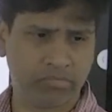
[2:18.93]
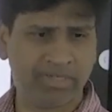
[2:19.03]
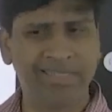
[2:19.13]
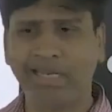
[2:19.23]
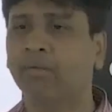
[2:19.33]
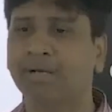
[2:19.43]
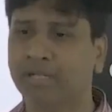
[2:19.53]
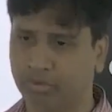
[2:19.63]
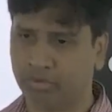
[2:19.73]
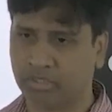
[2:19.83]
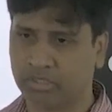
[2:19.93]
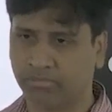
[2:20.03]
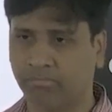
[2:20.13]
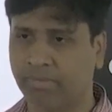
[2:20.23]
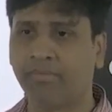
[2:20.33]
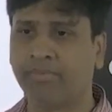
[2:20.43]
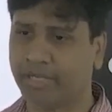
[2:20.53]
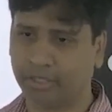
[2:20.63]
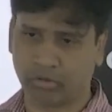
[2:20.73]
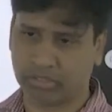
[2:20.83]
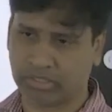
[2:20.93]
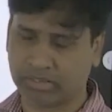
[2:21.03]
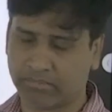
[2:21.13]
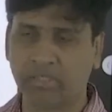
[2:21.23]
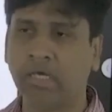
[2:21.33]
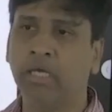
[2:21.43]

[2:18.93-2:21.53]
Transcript: It's an urban ecosystem, man-made ecosystems.